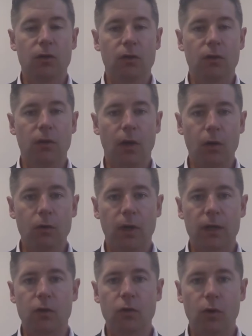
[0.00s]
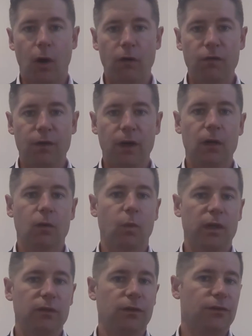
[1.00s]
know a good offer
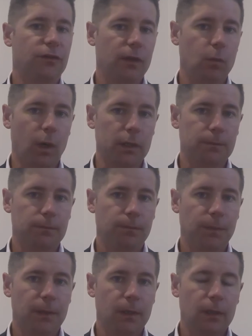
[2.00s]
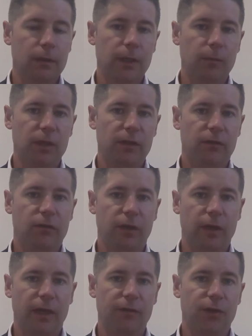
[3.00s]
when you see one. That means
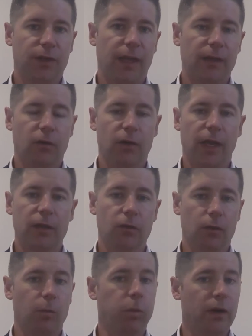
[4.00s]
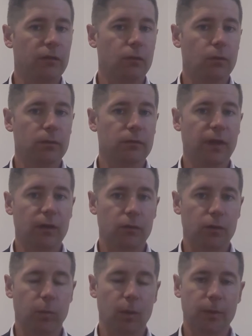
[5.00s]
having an accurate appraisal done on
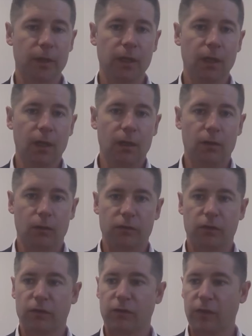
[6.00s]
your property, not just